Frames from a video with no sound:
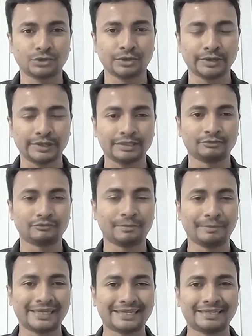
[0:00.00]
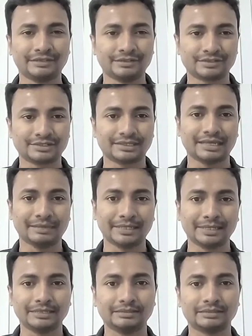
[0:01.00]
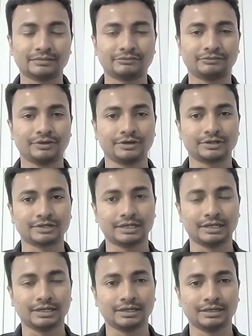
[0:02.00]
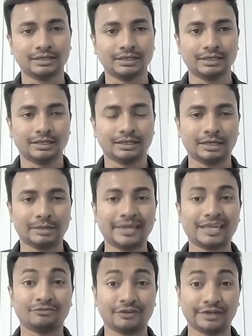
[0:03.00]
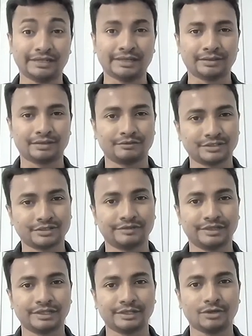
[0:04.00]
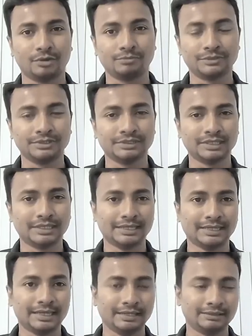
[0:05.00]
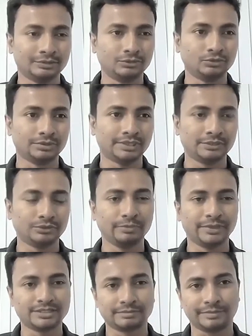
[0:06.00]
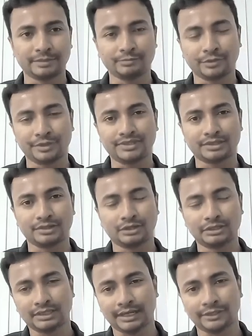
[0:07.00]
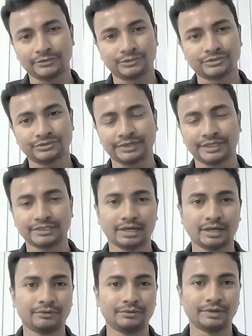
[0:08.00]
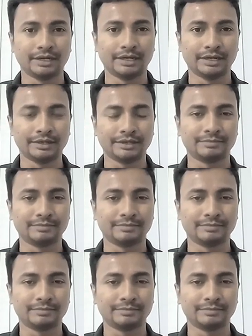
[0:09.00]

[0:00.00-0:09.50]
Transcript: the crude oil, for making industrial chemicals, for making fertilizer, which is a very key component. And there are two major pain points. All the hydrogen right now